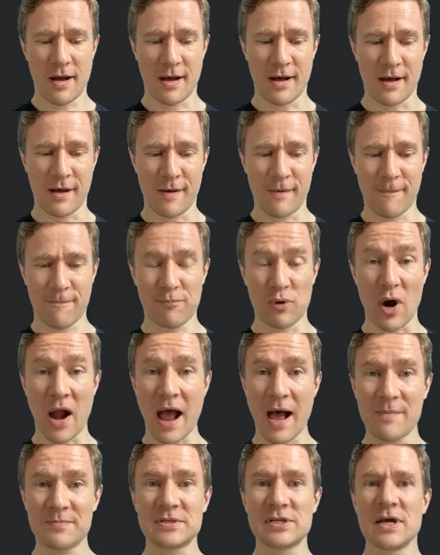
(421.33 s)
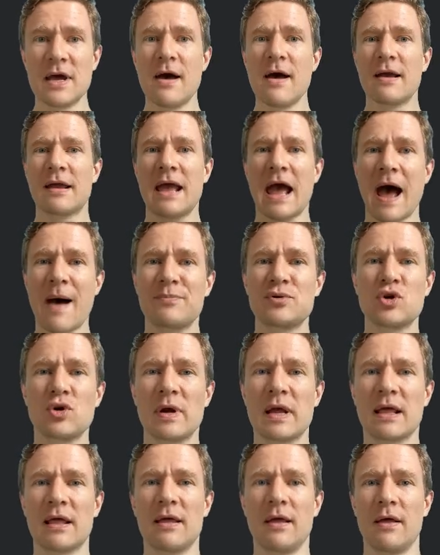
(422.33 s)
uh, perhaps
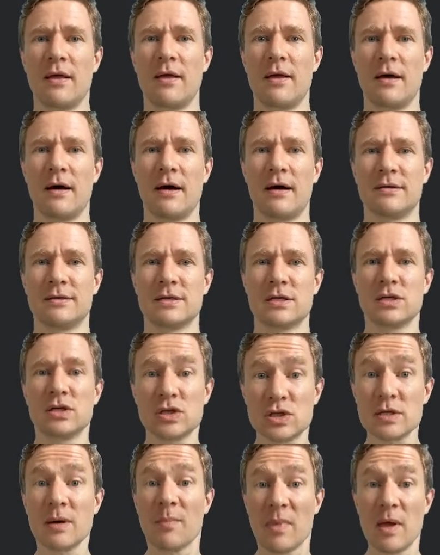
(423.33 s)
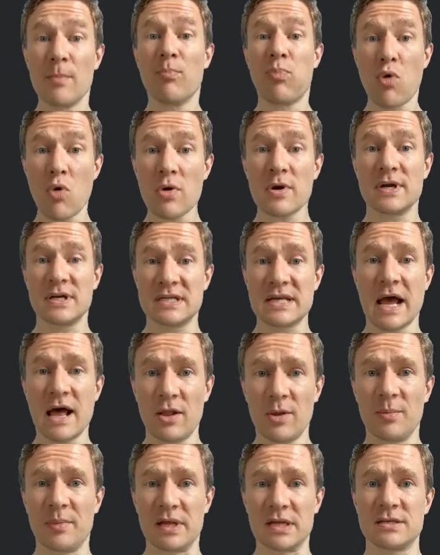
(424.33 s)
capturing some important
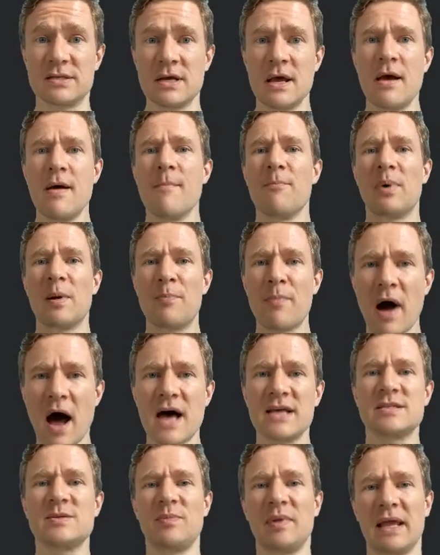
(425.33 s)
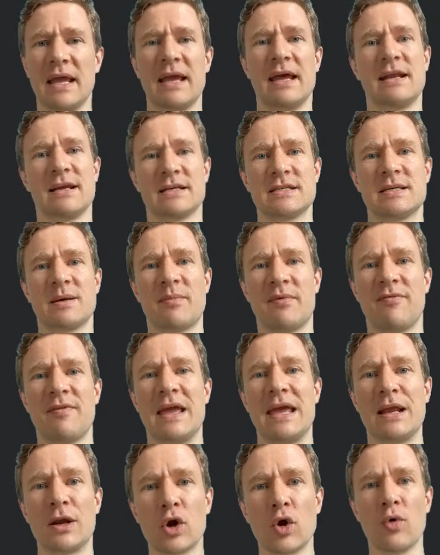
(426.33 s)
elements, but possibly getting some of
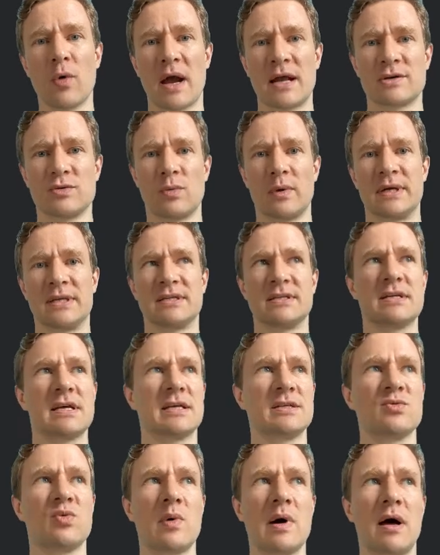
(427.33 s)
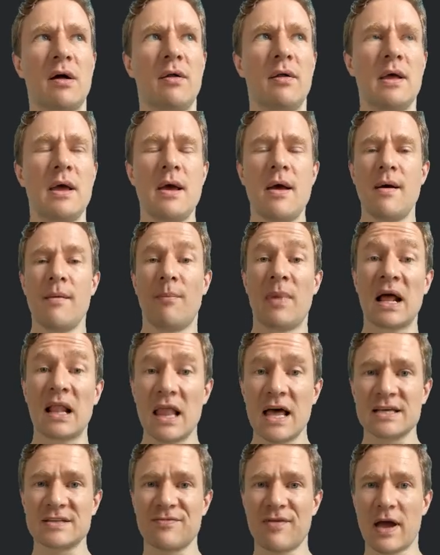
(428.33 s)
incorrect ones as well. My
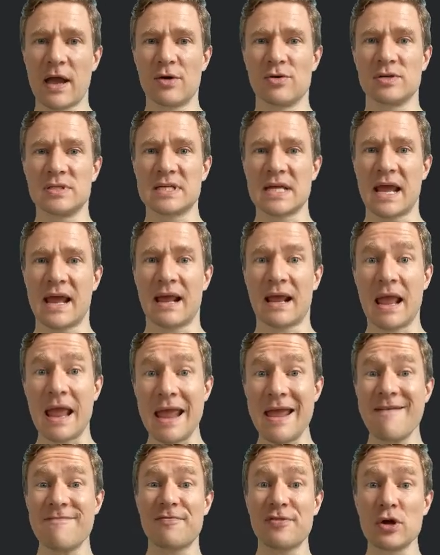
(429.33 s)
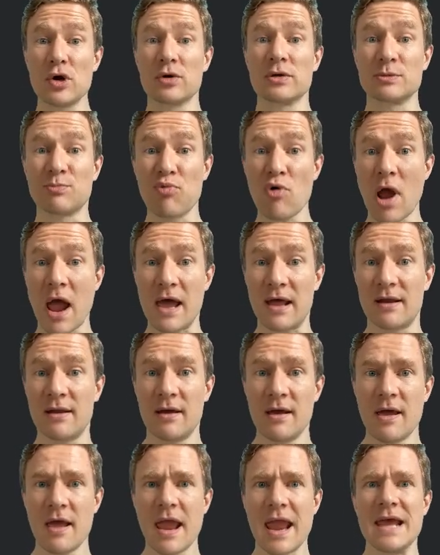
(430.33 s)
classifier is saying if there is bread,
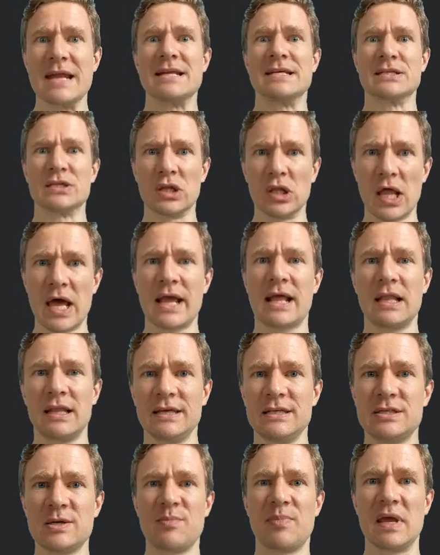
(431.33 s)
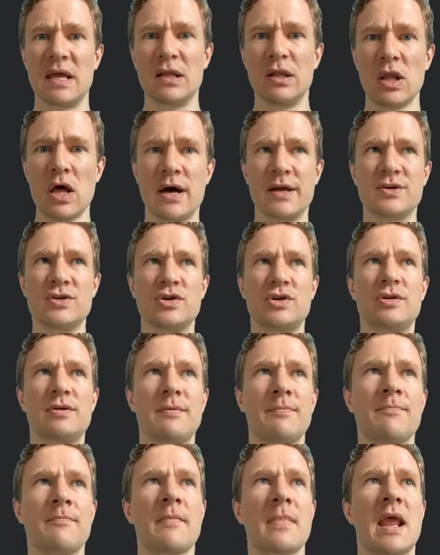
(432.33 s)
it is likely to be lunch,
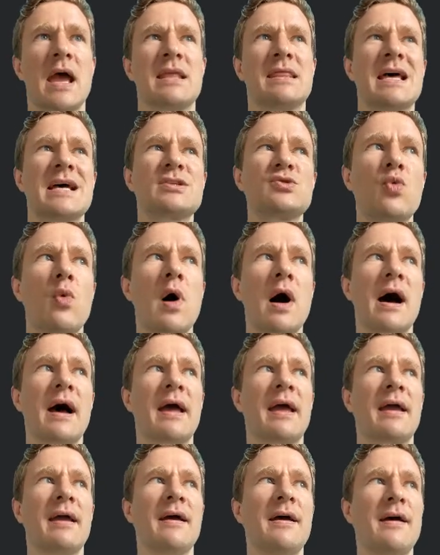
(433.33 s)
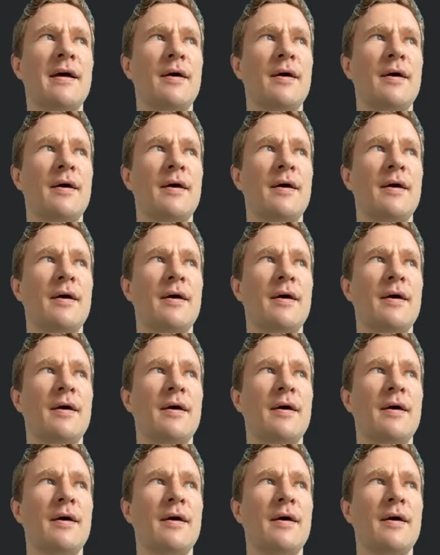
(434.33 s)
and that's why